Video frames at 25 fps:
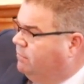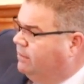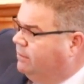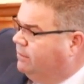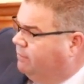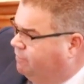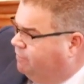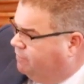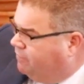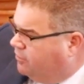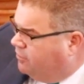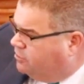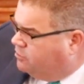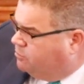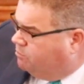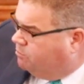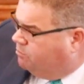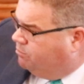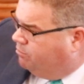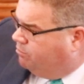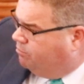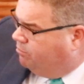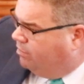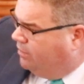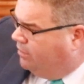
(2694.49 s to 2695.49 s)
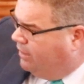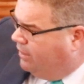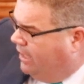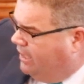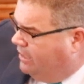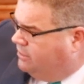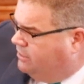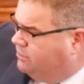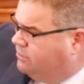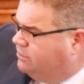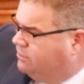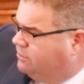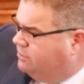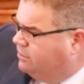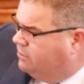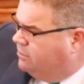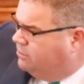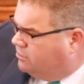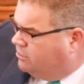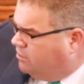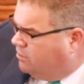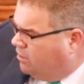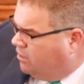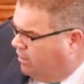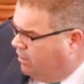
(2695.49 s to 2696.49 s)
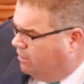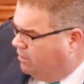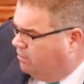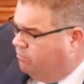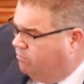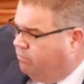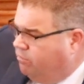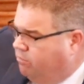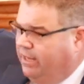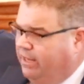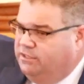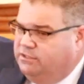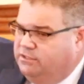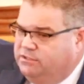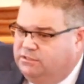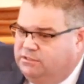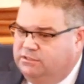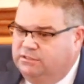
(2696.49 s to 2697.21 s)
first place, the starting place,